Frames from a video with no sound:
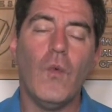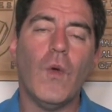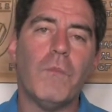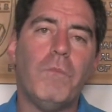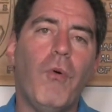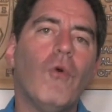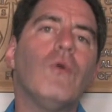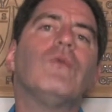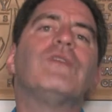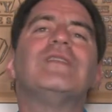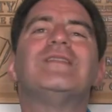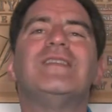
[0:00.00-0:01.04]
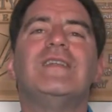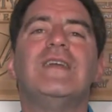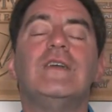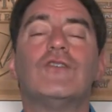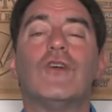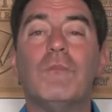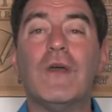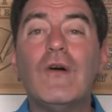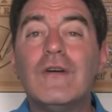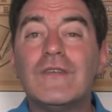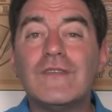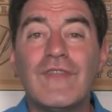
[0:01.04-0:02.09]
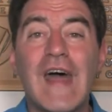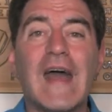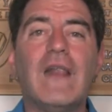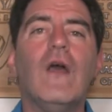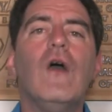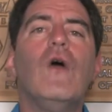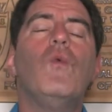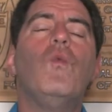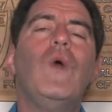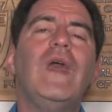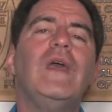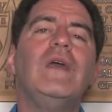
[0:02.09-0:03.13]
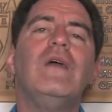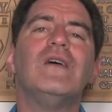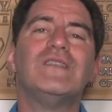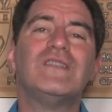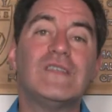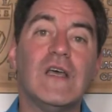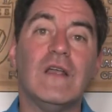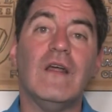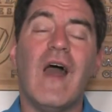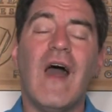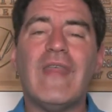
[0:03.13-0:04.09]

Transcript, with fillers: We're born with a sin nature, and because of that, we sin.